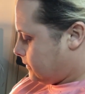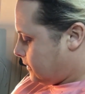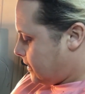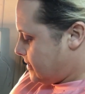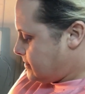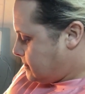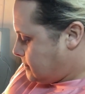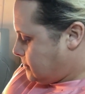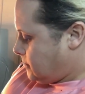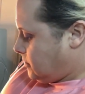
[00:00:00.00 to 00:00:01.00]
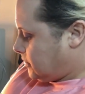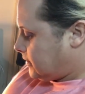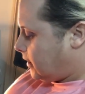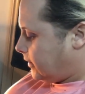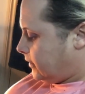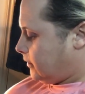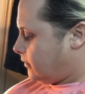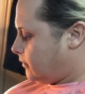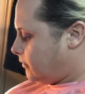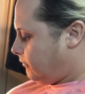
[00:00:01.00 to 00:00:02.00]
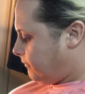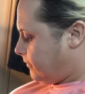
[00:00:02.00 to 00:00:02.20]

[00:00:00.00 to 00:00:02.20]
then just cut it in half.